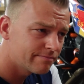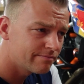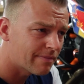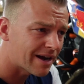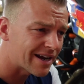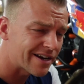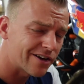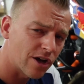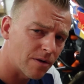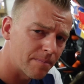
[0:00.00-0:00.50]

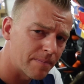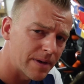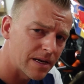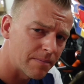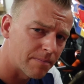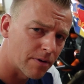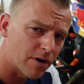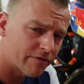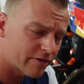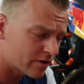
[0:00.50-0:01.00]
Might not be
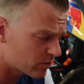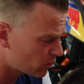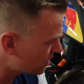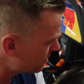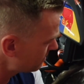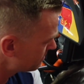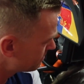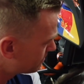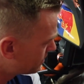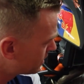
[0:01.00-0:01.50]
the perfect
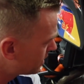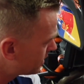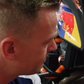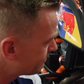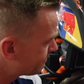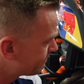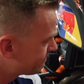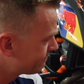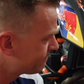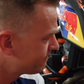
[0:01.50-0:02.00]
one,
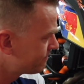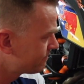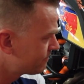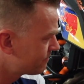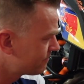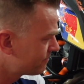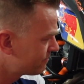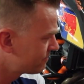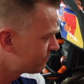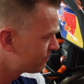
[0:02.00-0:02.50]
but
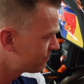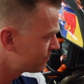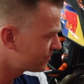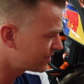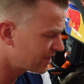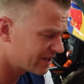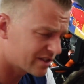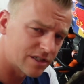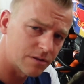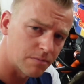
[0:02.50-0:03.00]

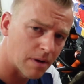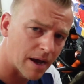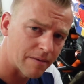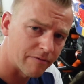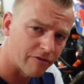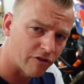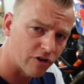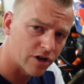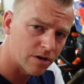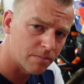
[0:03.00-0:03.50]
this is by
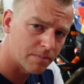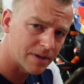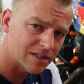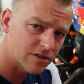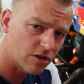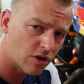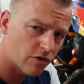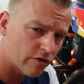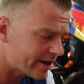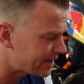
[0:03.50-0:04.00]
far the
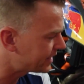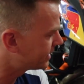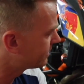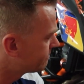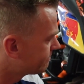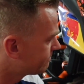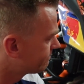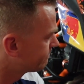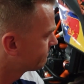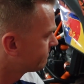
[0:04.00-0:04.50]
best already.
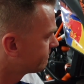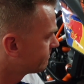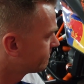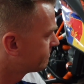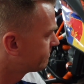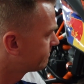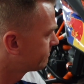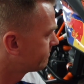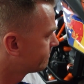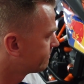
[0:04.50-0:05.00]

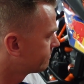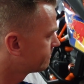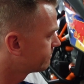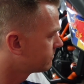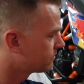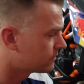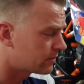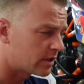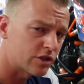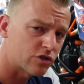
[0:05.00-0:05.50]

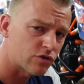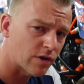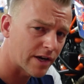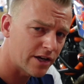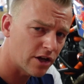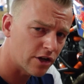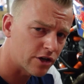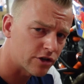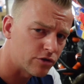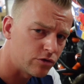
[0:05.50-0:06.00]
Let's try
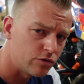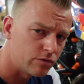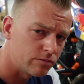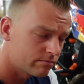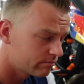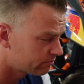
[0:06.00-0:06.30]
the other two.